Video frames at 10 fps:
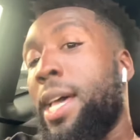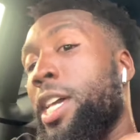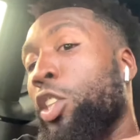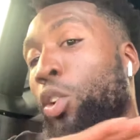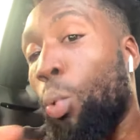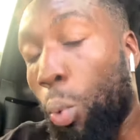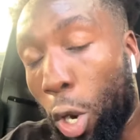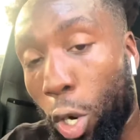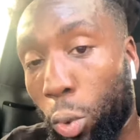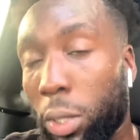in the
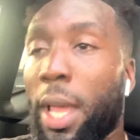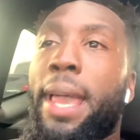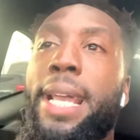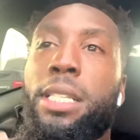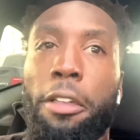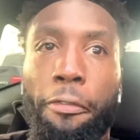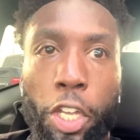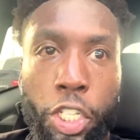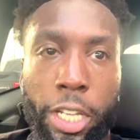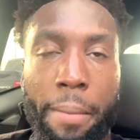world is
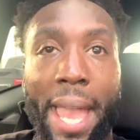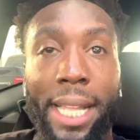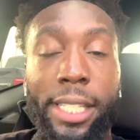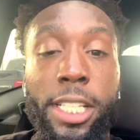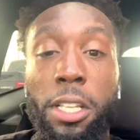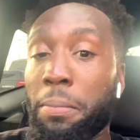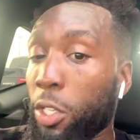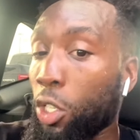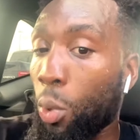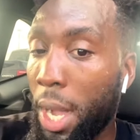deficient in magnesium.
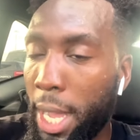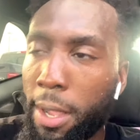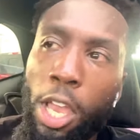You know why?